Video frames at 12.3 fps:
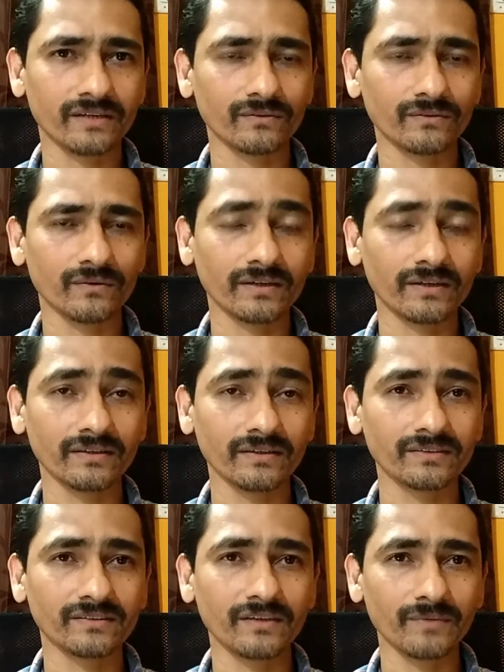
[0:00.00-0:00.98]
like I
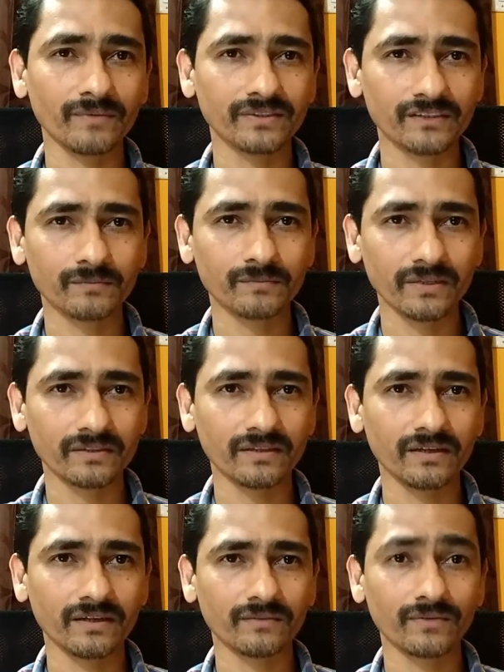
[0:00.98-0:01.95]
cannot stay for 6
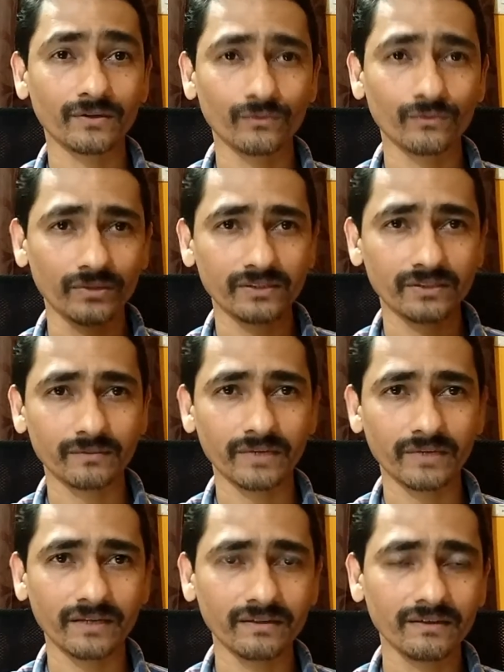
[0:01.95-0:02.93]
months there for tourism,
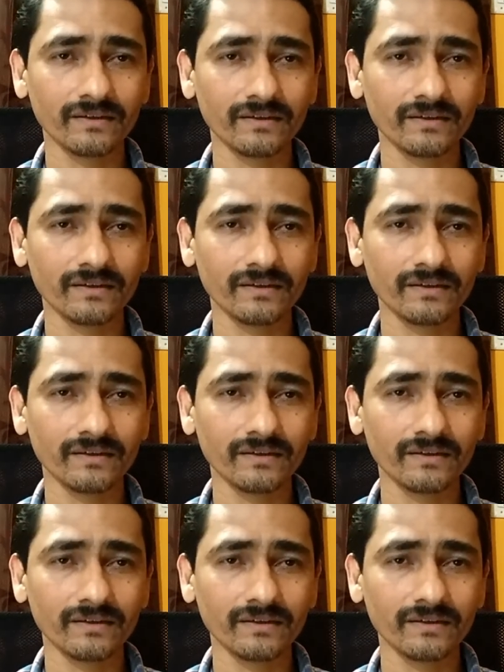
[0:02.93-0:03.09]
right?